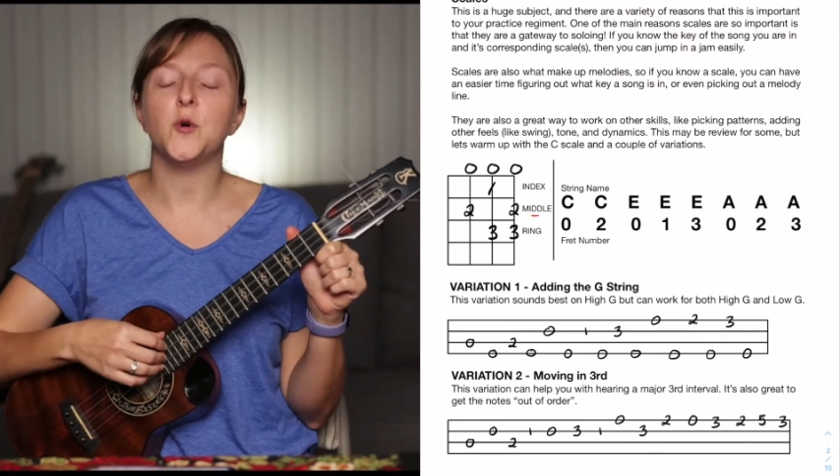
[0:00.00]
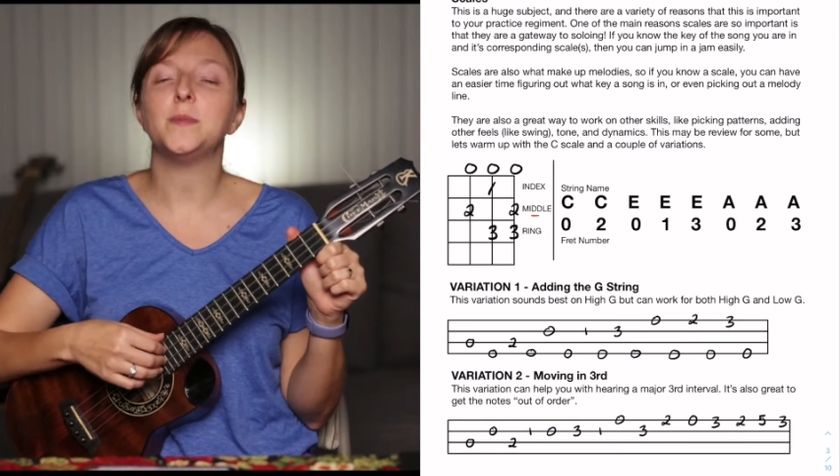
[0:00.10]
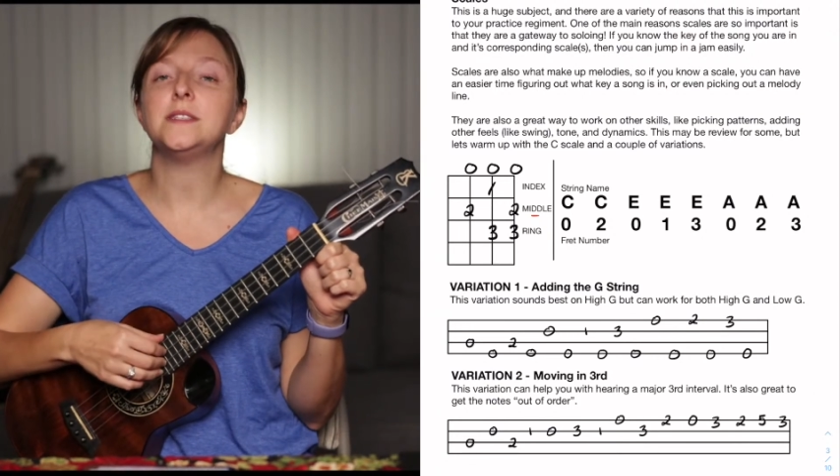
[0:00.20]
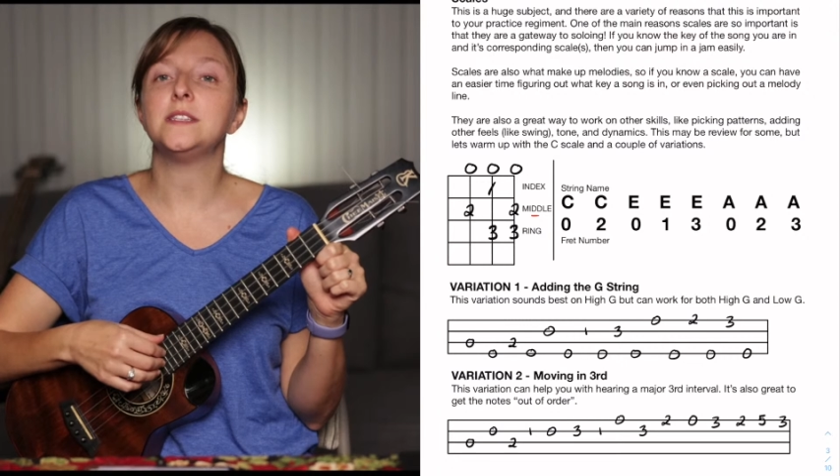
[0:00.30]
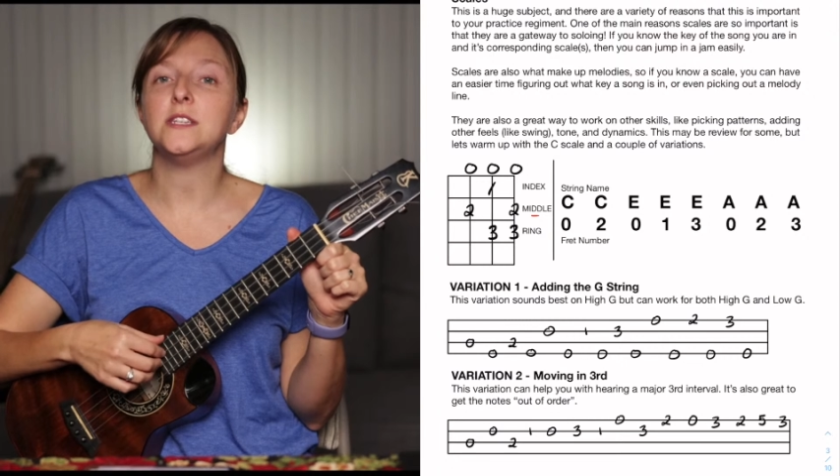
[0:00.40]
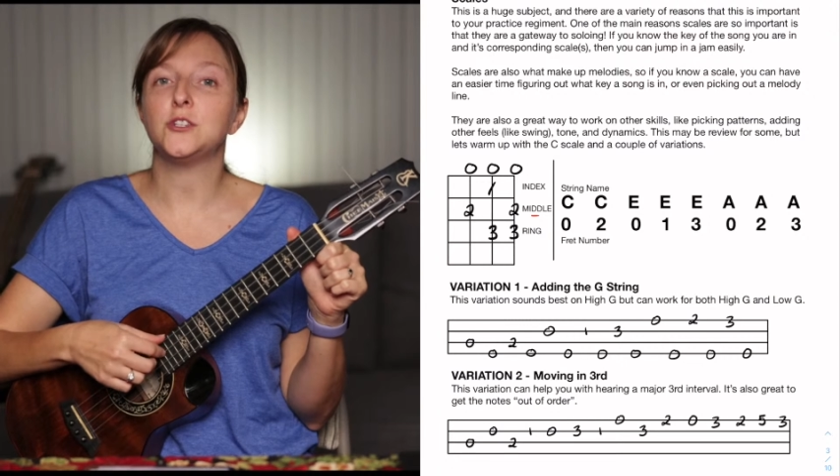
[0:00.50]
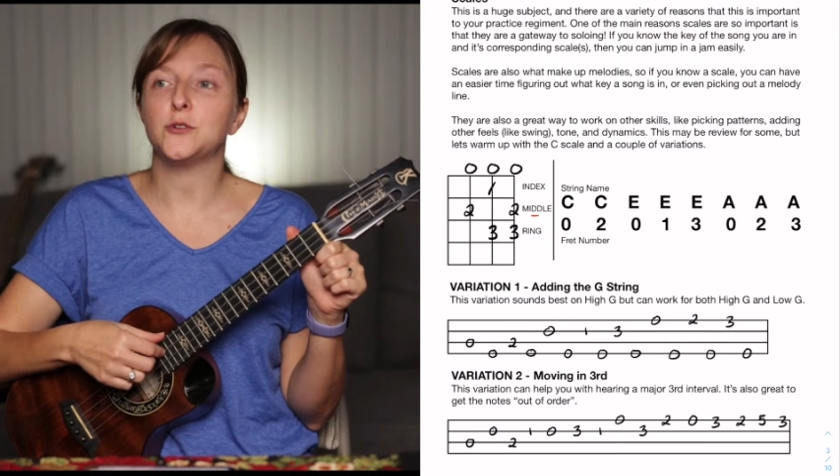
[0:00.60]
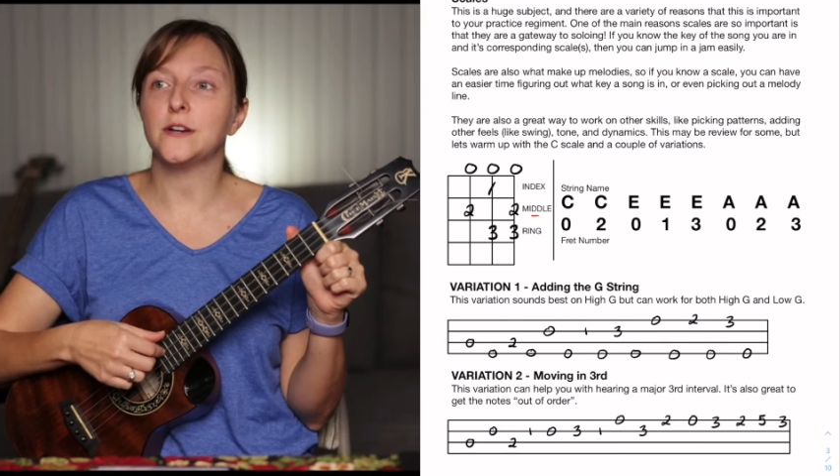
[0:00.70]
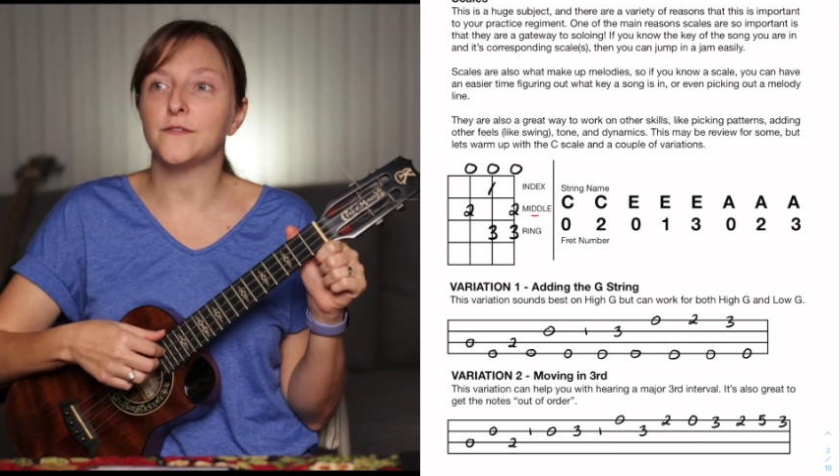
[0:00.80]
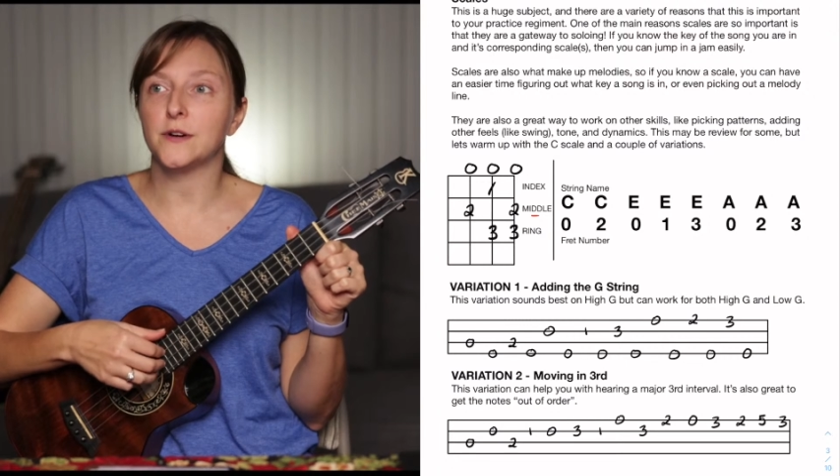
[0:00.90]
open C
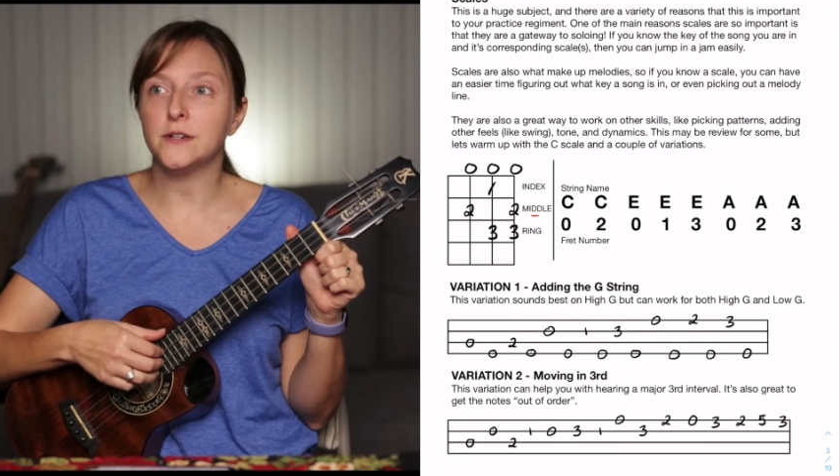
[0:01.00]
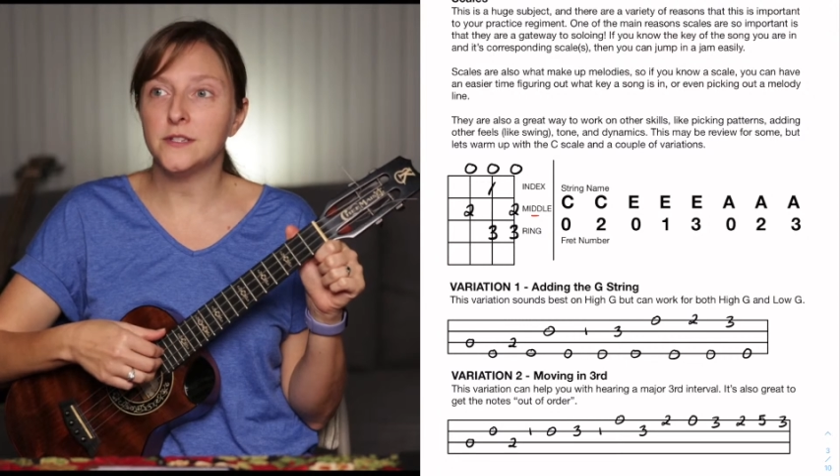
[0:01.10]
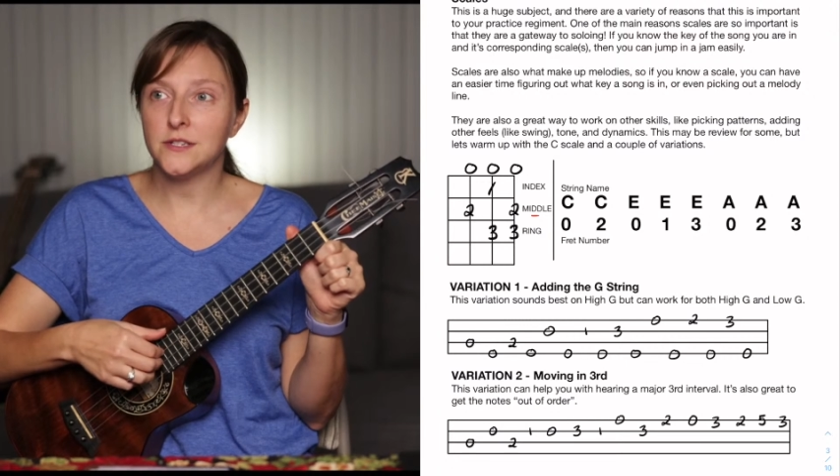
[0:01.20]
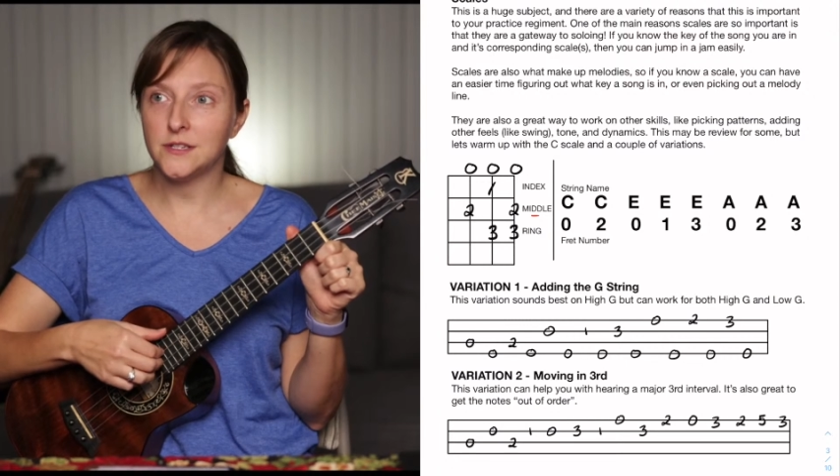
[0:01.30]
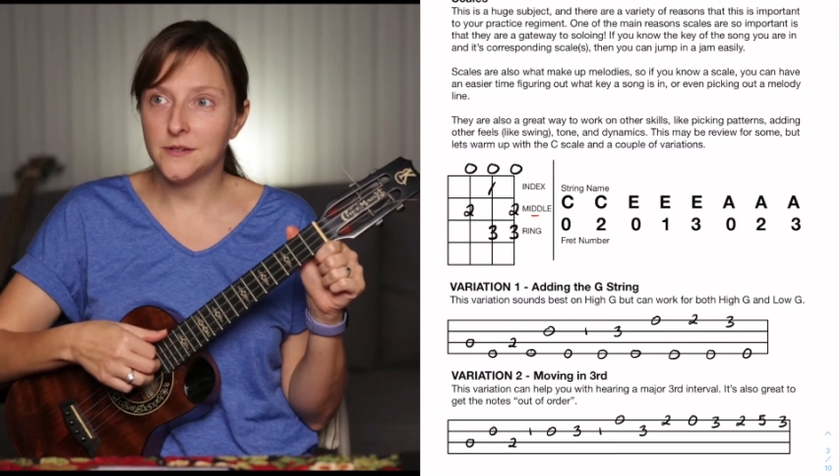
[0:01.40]
string first,